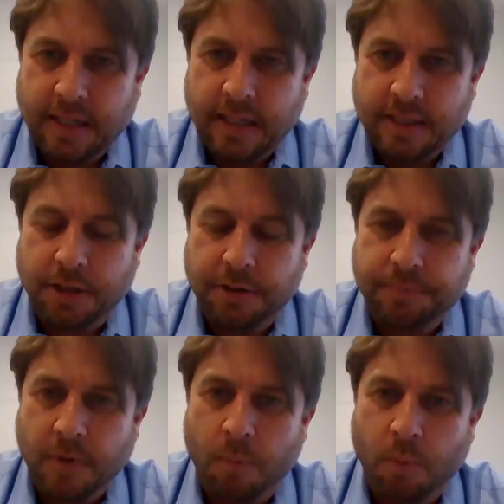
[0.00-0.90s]
So
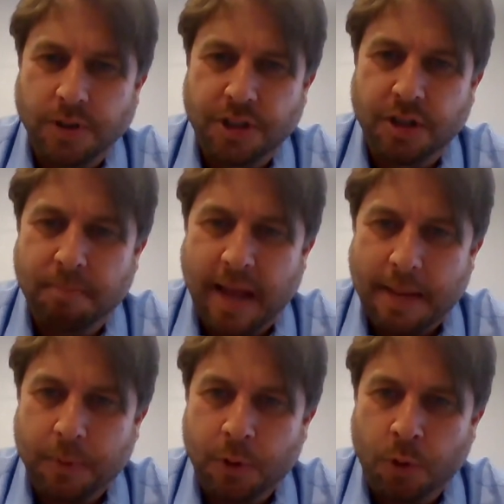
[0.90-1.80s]
I want you to
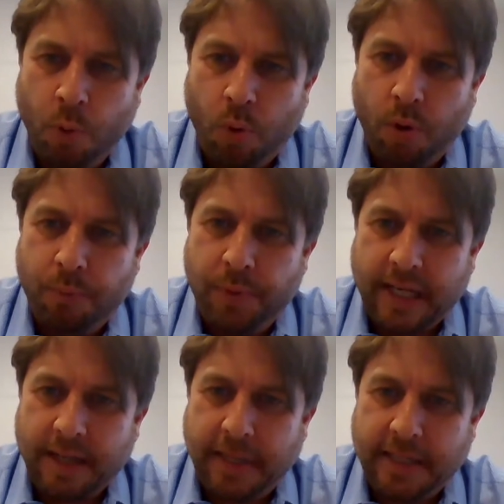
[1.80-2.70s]
map your
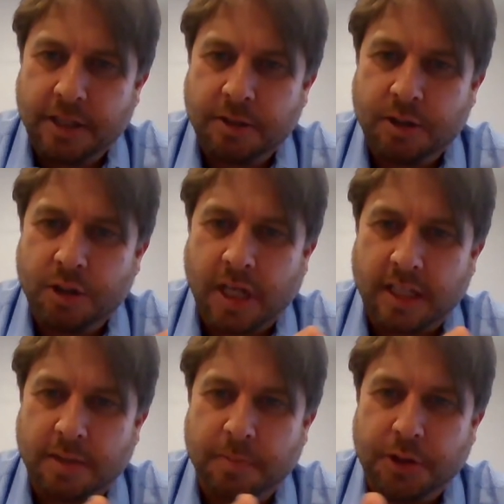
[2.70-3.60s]
recommended
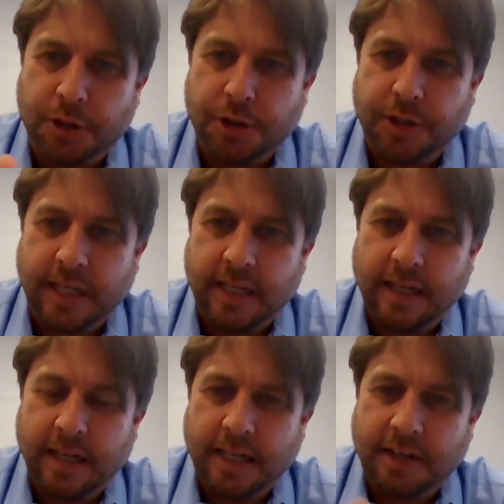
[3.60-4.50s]
customer journey.
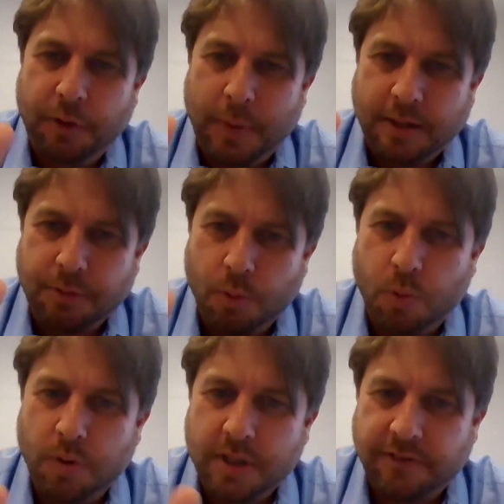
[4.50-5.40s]
And if you went through
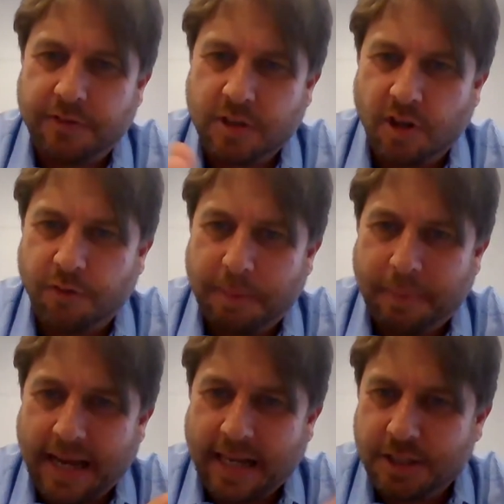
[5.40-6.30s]
all the different software
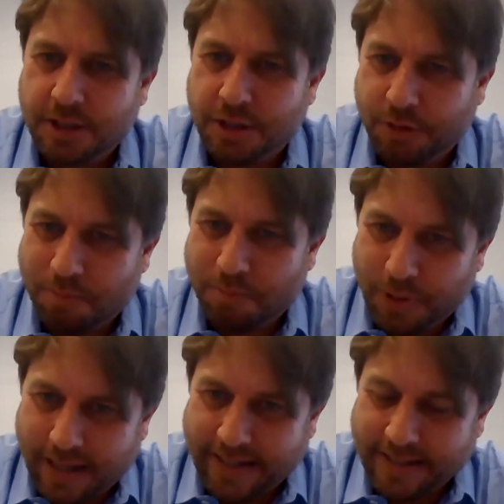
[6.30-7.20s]
packages you've got in
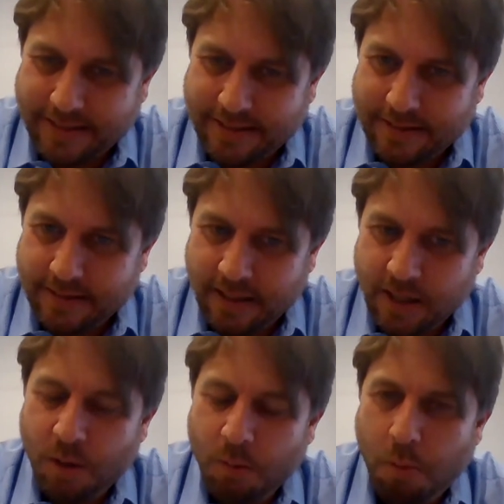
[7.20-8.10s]
place,
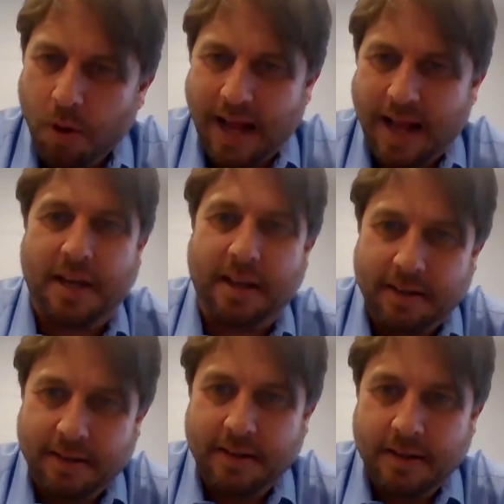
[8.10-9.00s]
well, what are they?
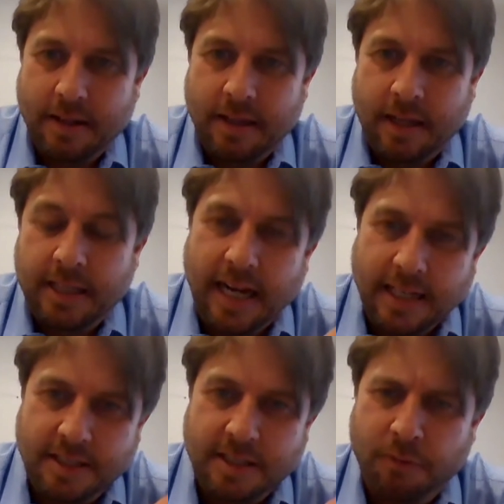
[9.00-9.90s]
And then
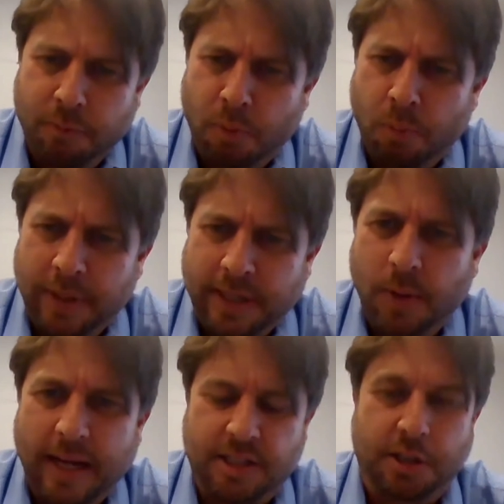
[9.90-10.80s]
ask yourself, well, when do
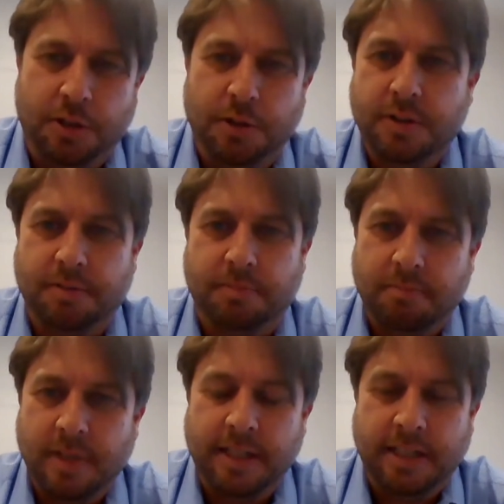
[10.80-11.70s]
I actually use them?
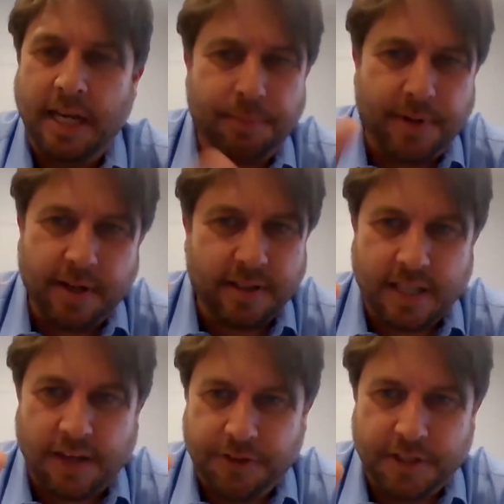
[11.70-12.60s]
And get rid of the
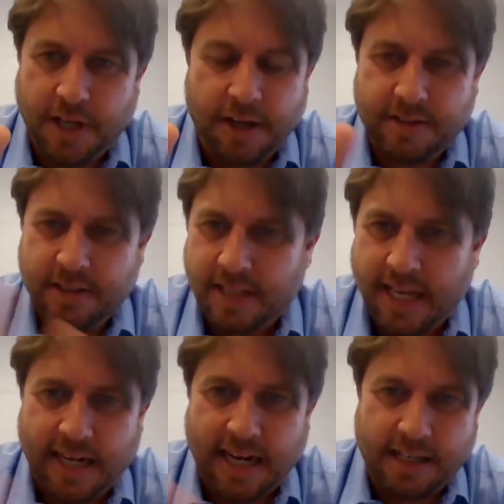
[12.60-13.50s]
stuff you don't. Just
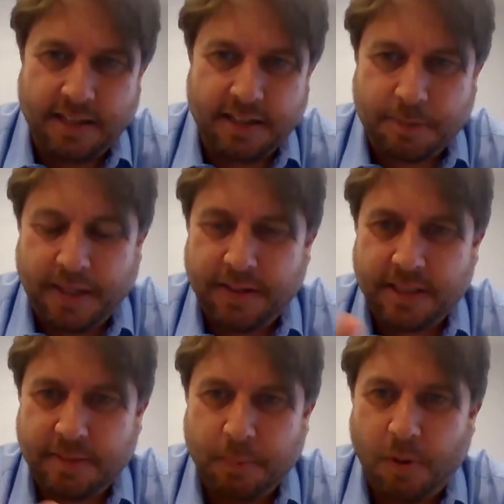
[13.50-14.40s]
take it out of your
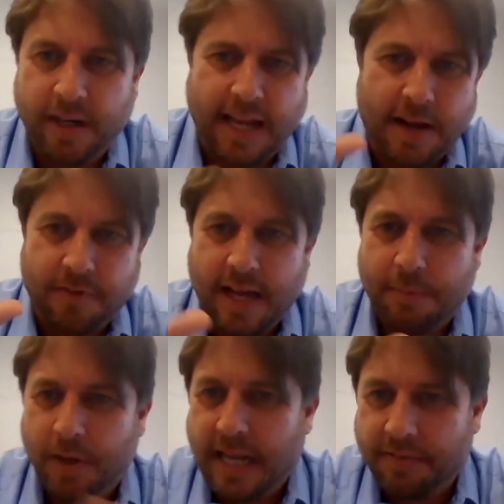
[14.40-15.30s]
experience. I mean, why do you have that?
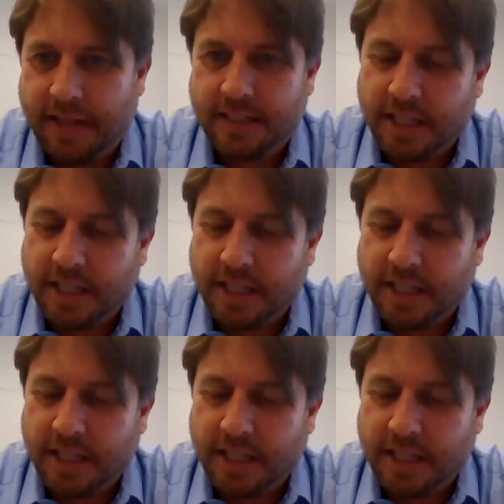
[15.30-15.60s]
Why do you have that?